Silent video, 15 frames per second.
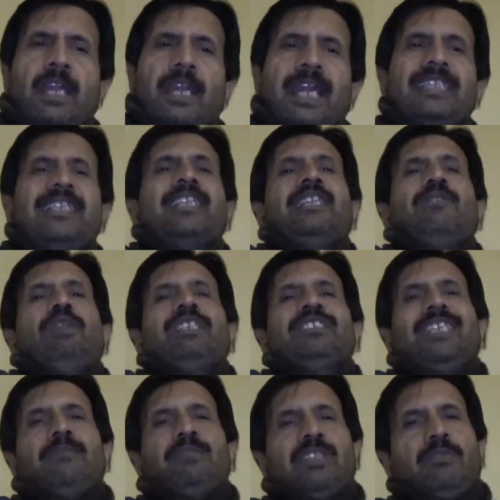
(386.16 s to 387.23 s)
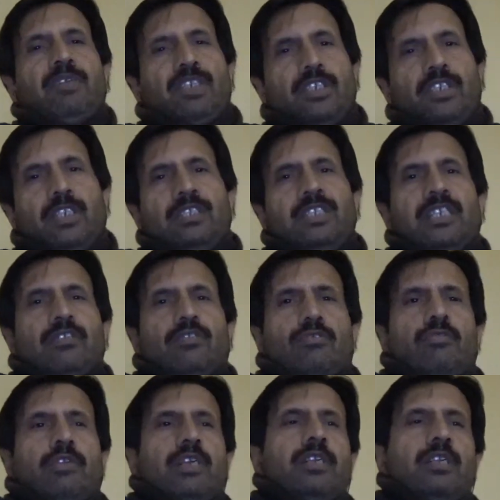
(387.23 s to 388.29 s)
And then they will examine the bacteria that
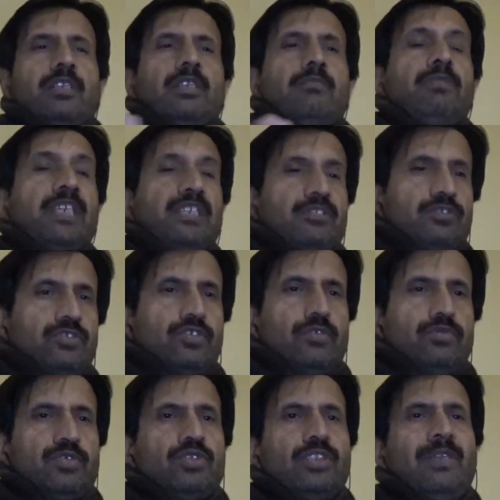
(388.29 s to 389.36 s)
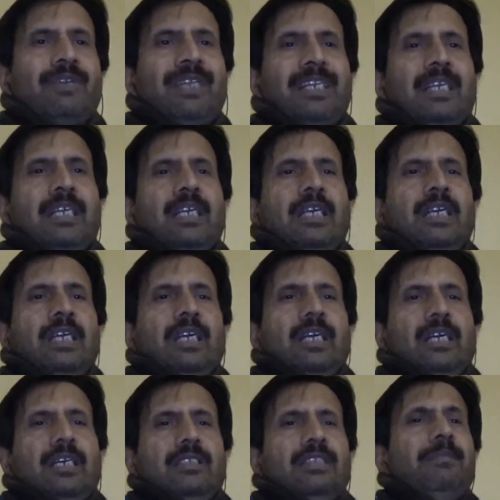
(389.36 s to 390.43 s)
grow under the microscope. So they will,
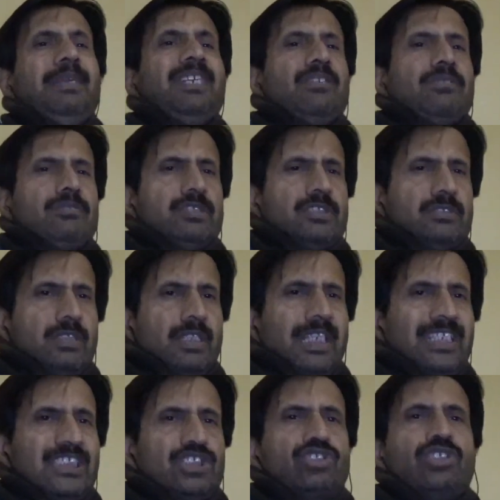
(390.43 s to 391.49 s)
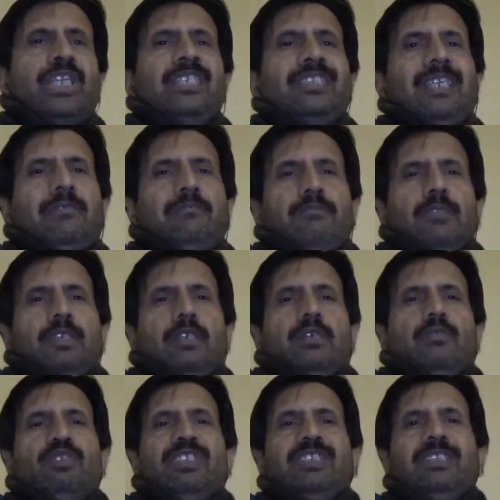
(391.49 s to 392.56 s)
they may stain them
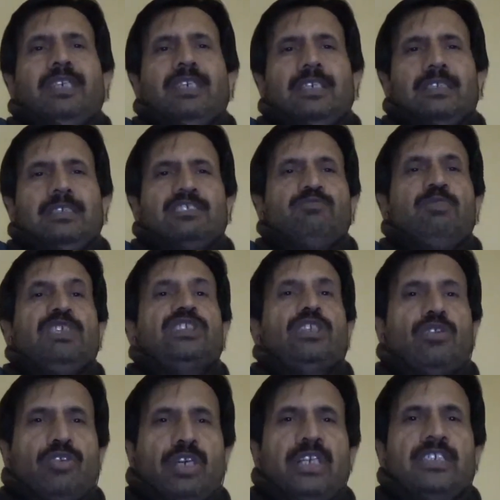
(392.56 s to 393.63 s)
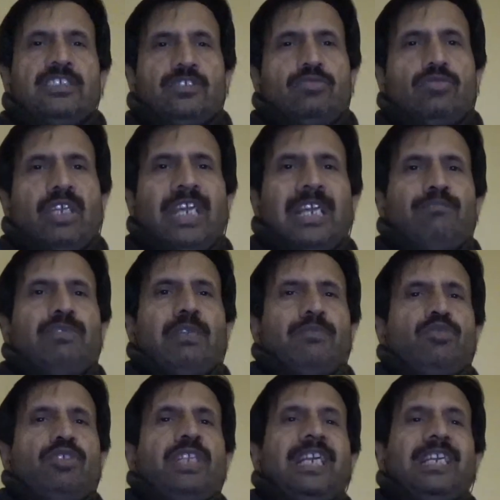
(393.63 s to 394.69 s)
with special dyes to help them
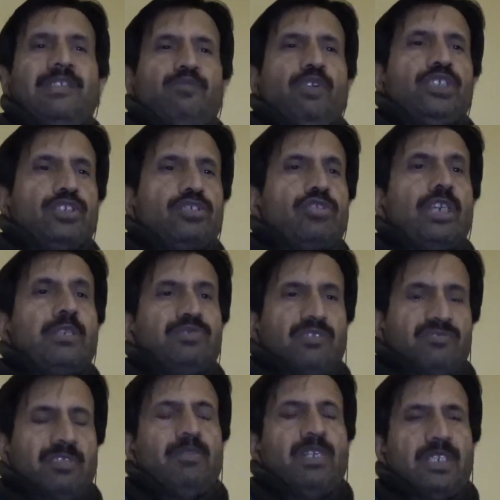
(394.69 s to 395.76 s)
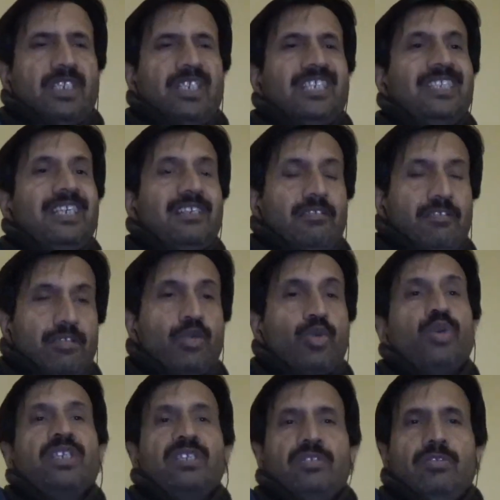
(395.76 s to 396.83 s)
to identify the types of the bacteria that are
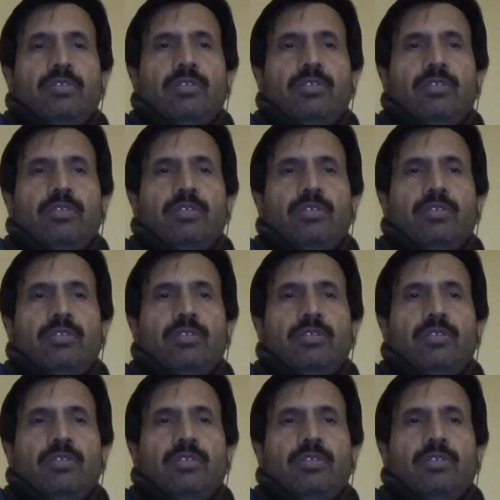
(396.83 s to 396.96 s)
growing,